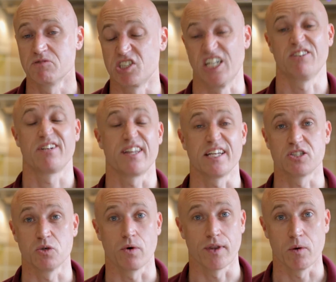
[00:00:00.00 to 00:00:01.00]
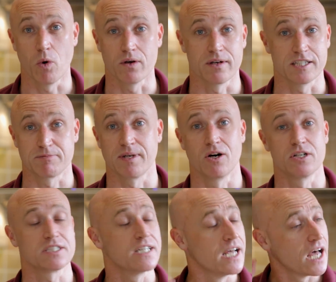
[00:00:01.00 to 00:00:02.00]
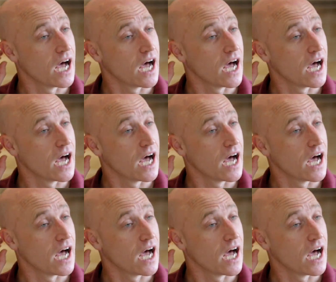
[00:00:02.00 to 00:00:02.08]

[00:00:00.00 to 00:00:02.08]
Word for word: generally, they do what they want, let's be honest.